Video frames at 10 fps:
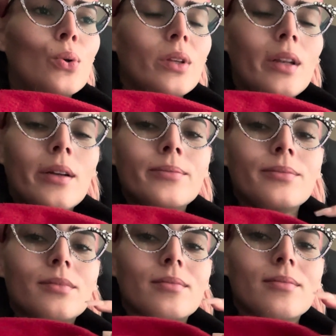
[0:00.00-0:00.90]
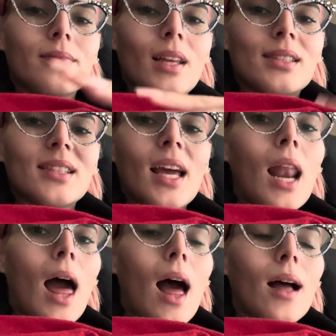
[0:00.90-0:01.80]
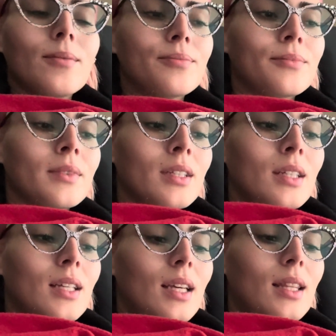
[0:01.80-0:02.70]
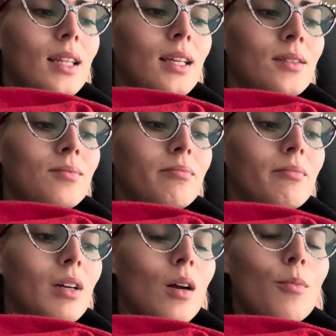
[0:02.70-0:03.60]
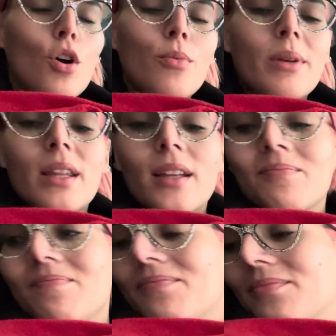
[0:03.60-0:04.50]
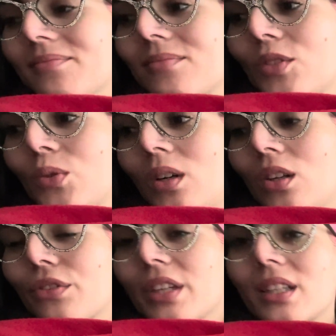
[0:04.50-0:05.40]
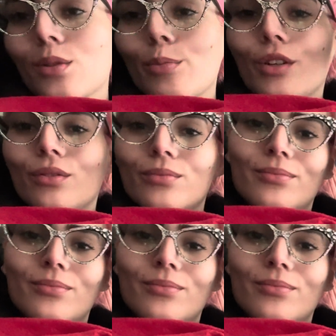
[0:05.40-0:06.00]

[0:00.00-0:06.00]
you know, like c'est la. And then I'll come home and then do it all over again tomorrow.